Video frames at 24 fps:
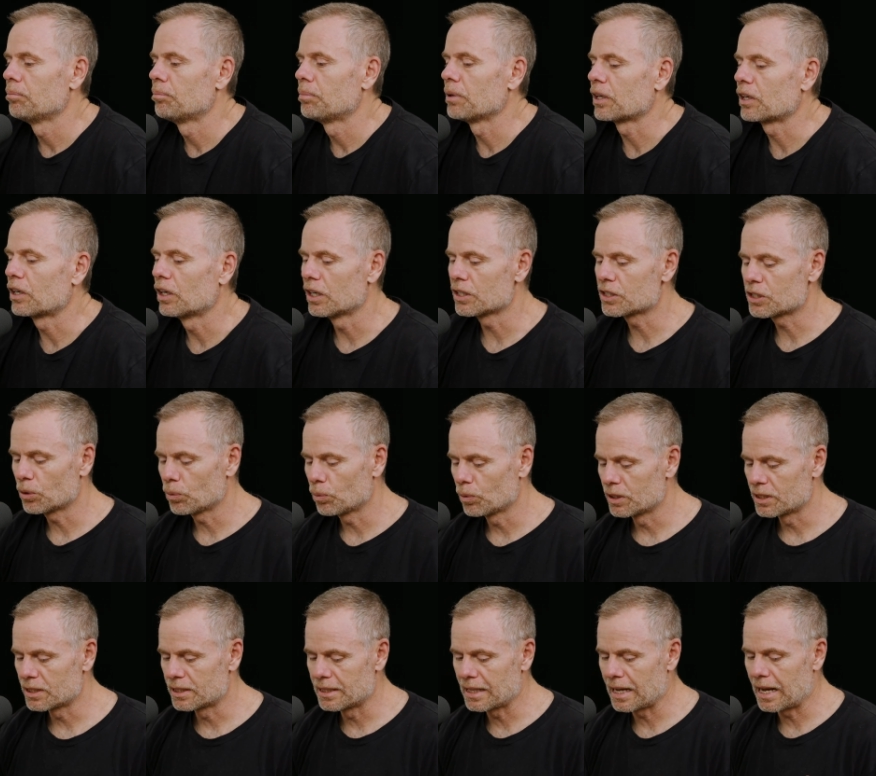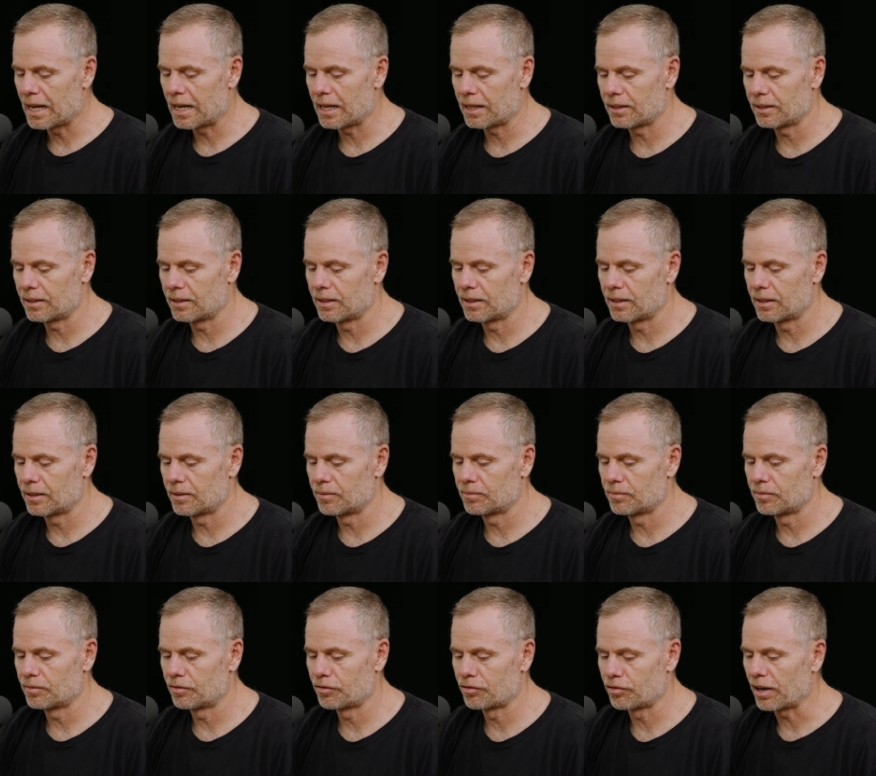Because it was not
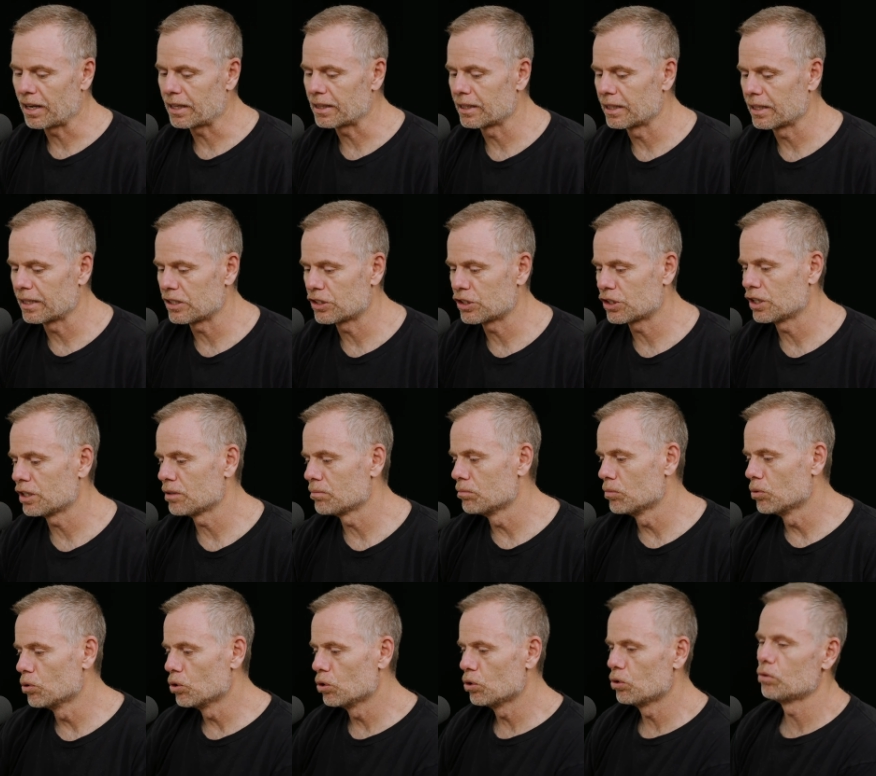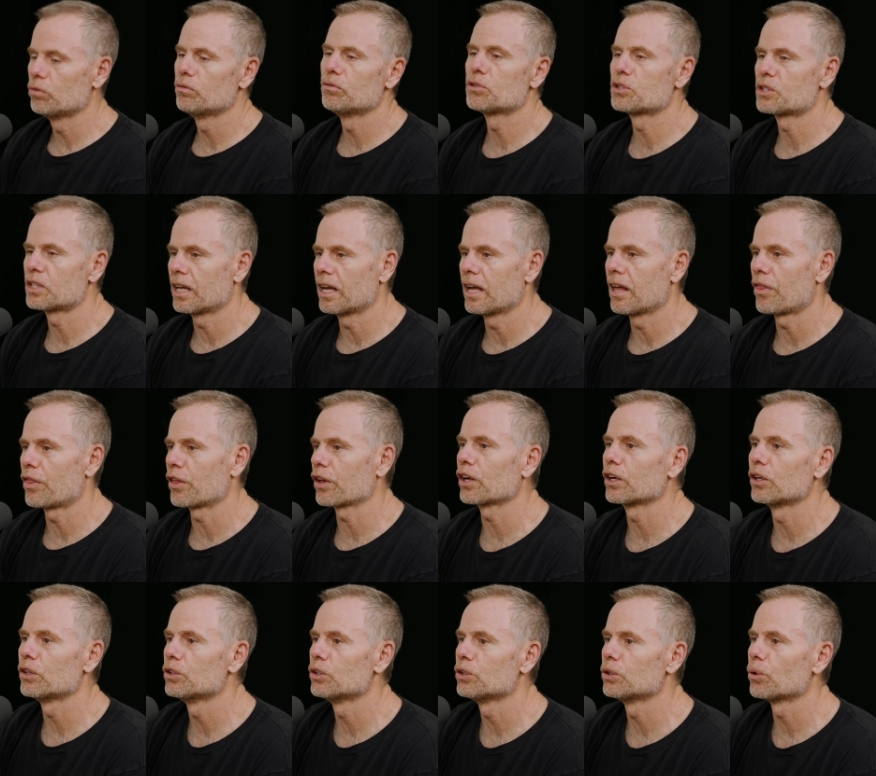friendly, she moves to
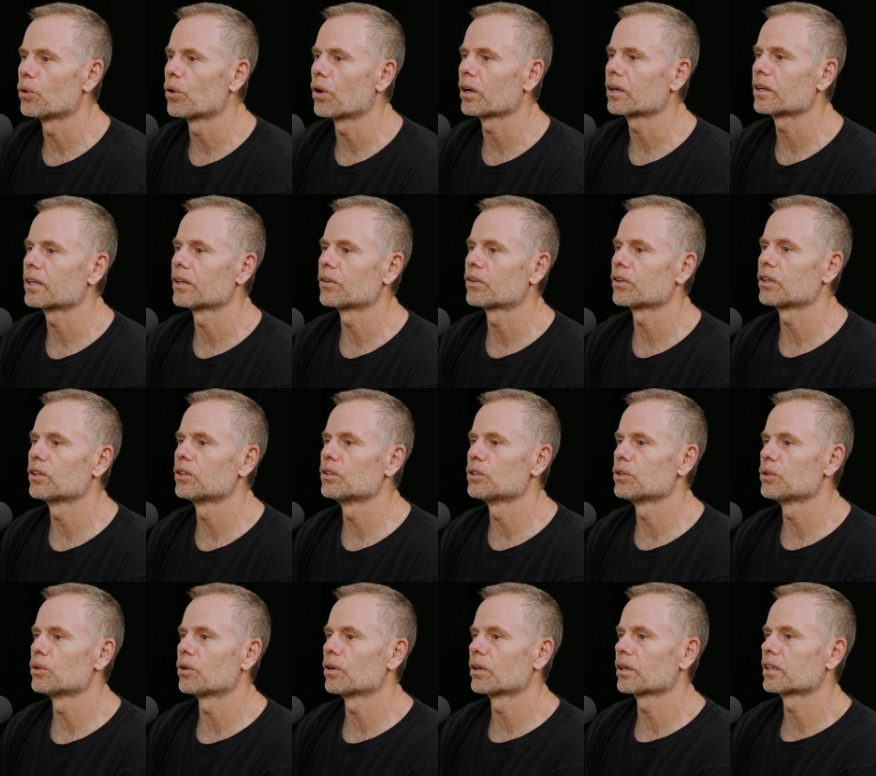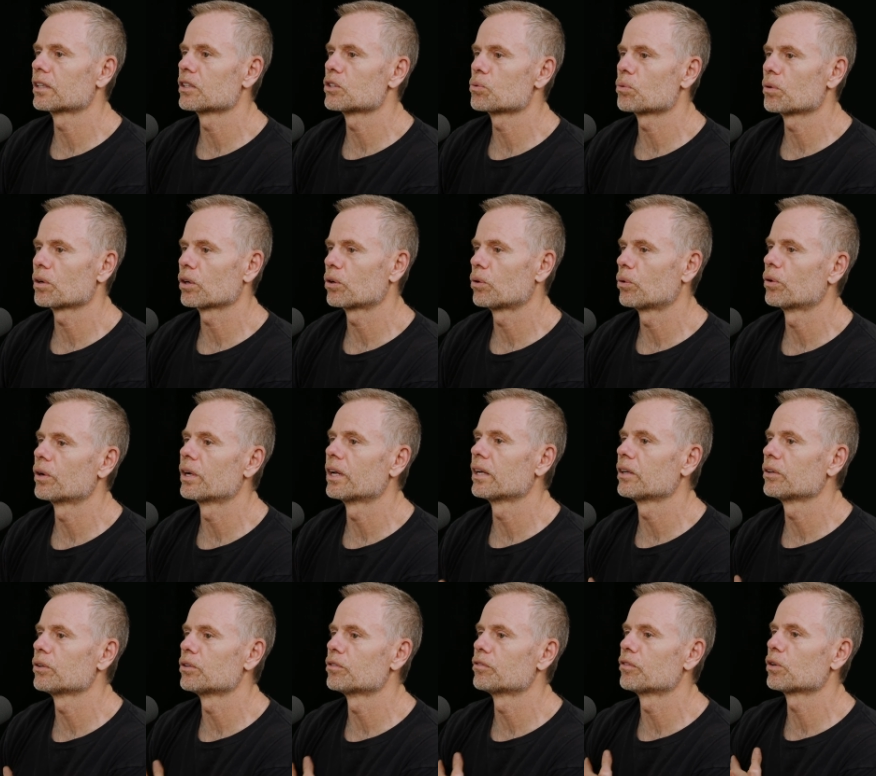Ithaca, New York. Ithaca, New York is where
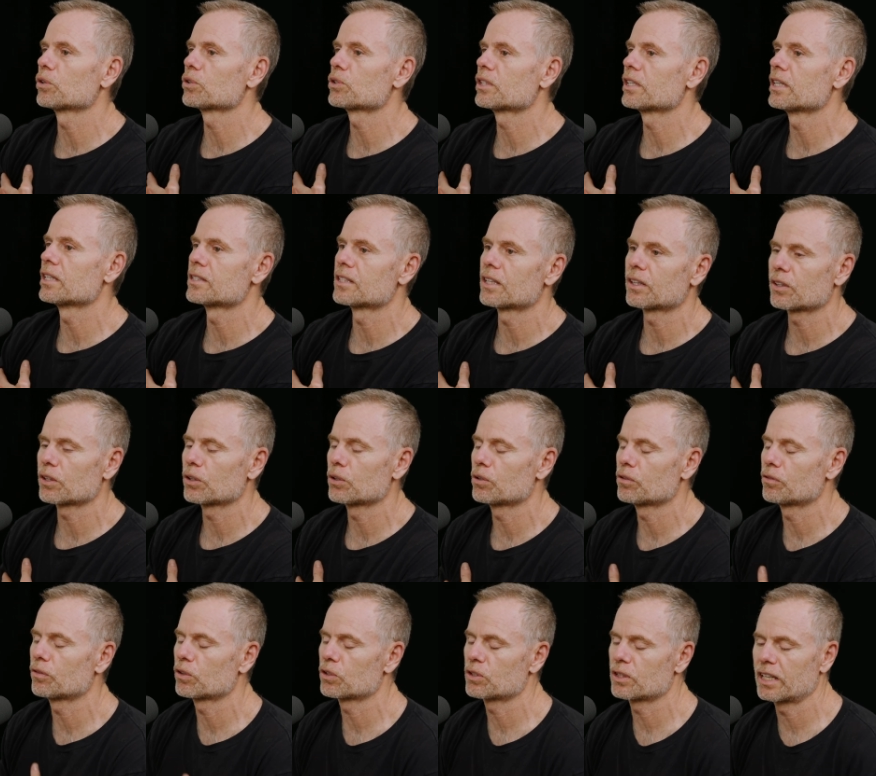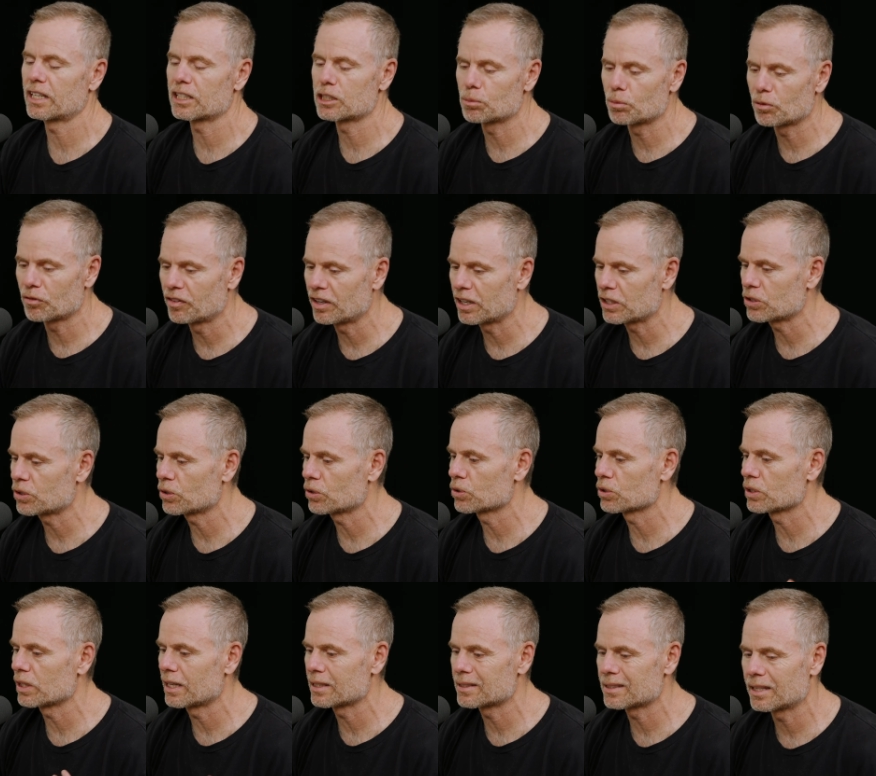Cornell University is. Ithaca University, lots of
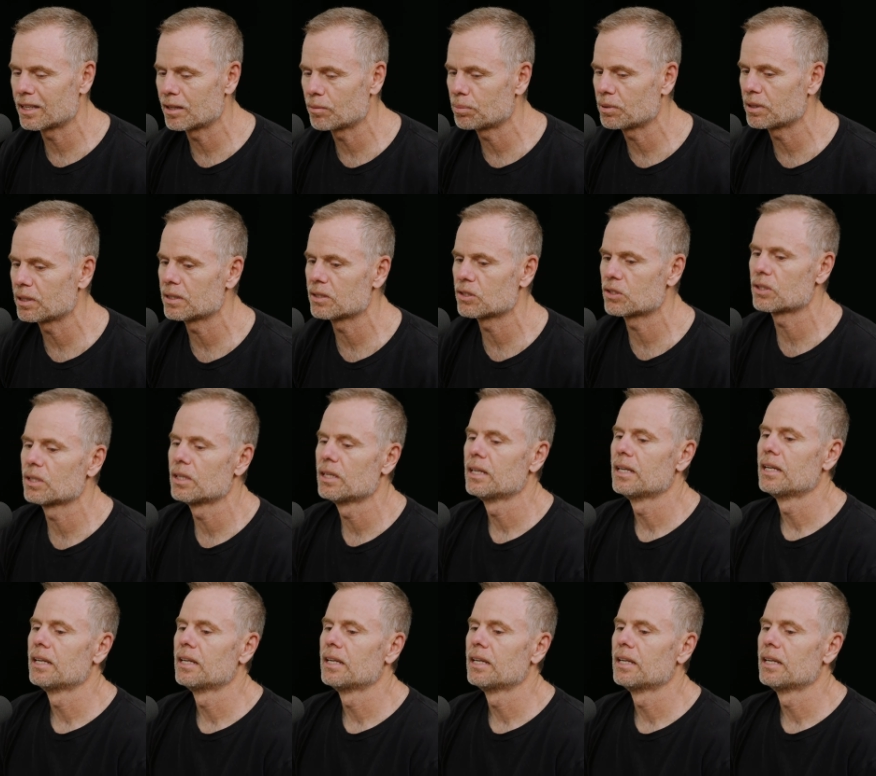professors, lots of hippies,